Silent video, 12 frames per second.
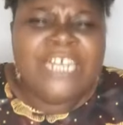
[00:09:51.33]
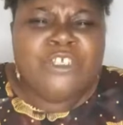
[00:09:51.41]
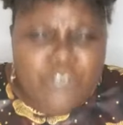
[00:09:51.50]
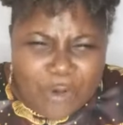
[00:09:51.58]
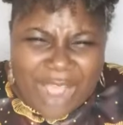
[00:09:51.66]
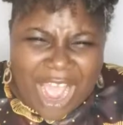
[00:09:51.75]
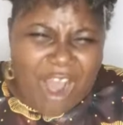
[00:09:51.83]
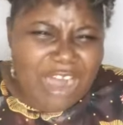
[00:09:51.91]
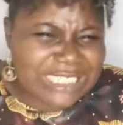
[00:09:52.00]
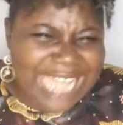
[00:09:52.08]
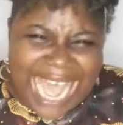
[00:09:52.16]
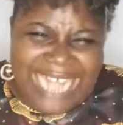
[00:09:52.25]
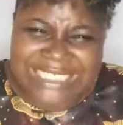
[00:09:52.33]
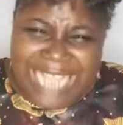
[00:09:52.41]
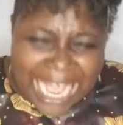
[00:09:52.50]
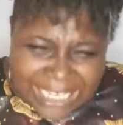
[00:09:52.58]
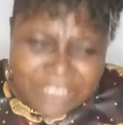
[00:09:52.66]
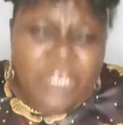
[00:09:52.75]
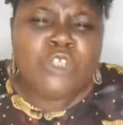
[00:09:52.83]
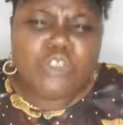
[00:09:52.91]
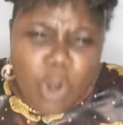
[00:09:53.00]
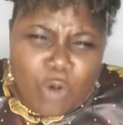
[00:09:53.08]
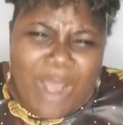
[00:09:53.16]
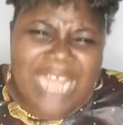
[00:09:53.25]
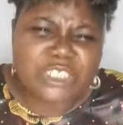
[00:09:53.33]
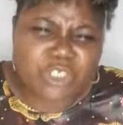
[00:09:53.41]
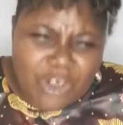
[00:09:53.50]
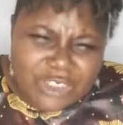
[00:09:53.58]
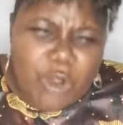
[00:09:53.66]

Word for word: You were under attack. You went through,